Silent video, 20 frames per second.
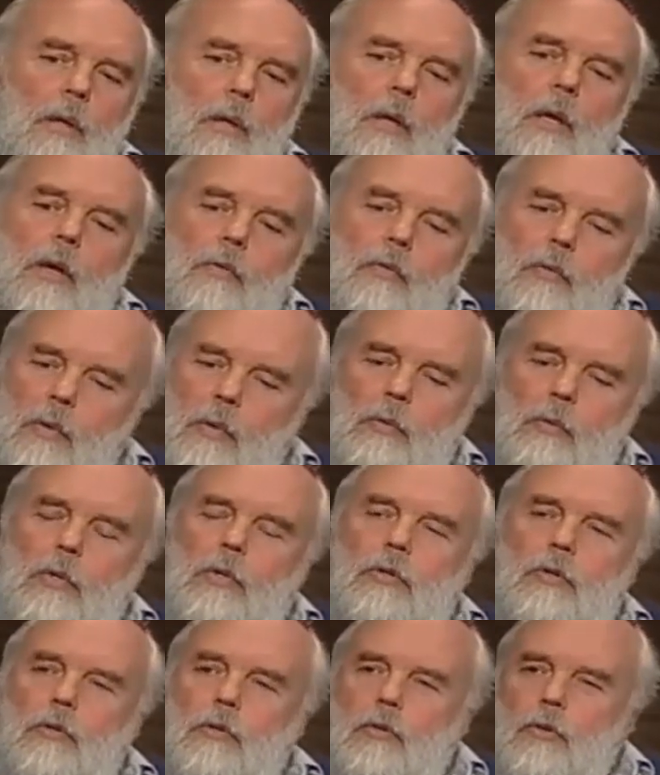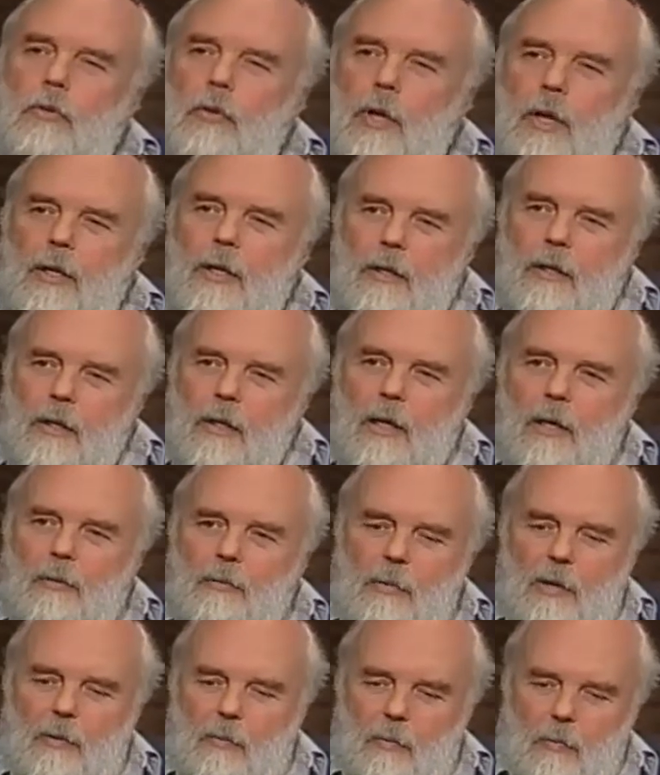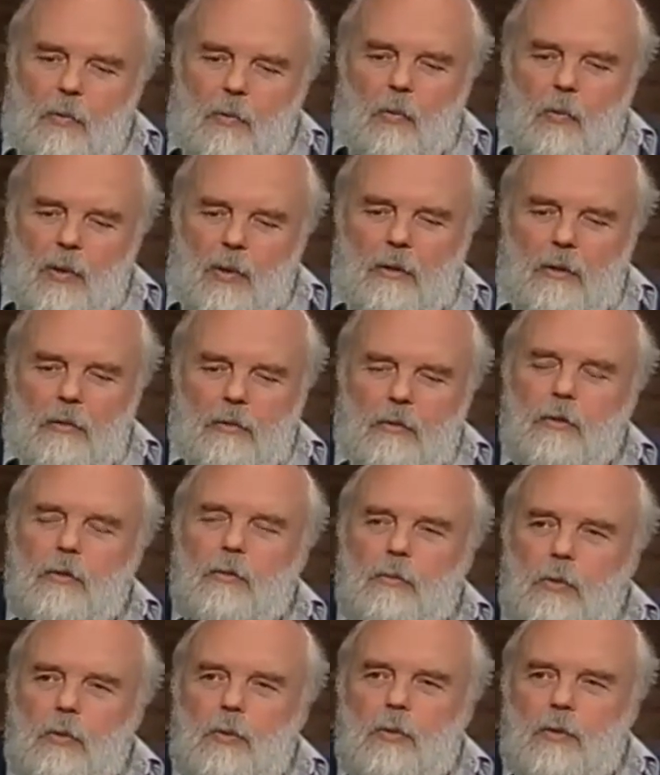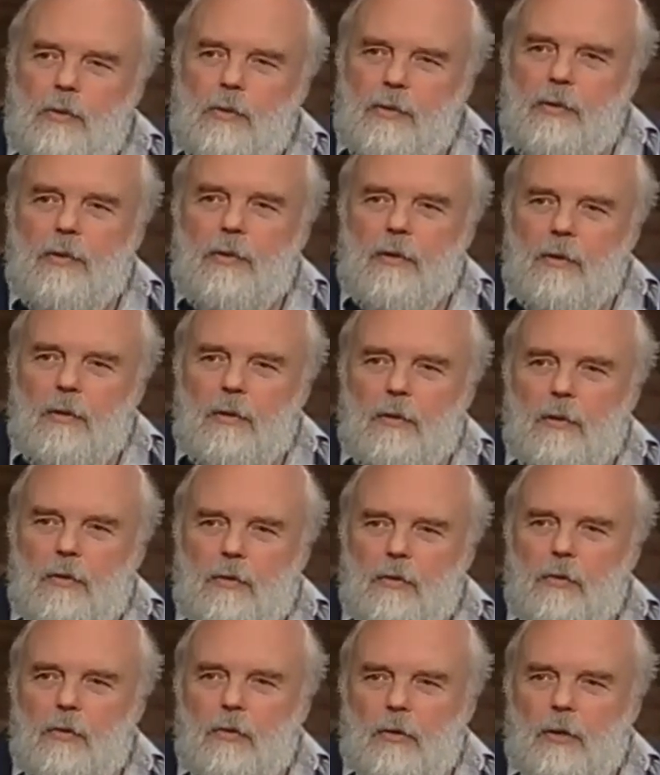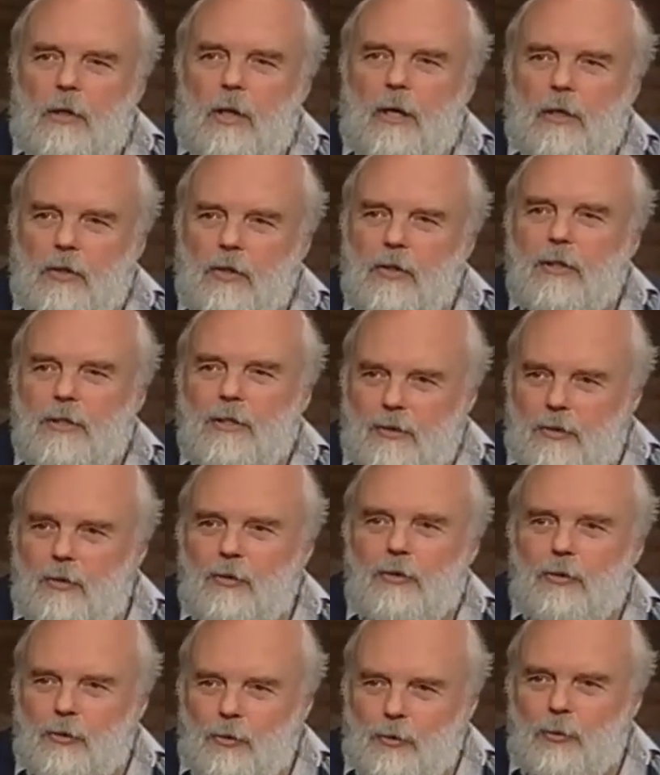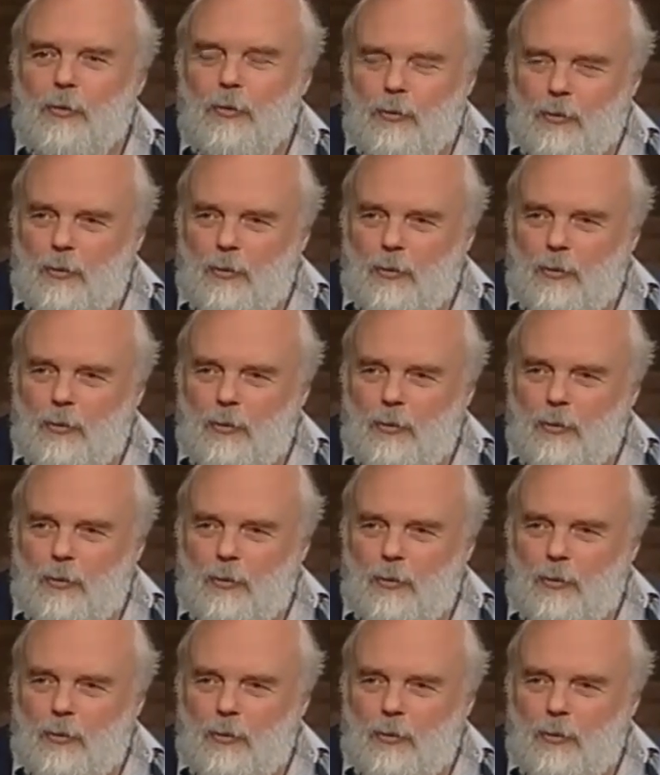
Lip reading: If we were to try to come up with one small thing that you could actually do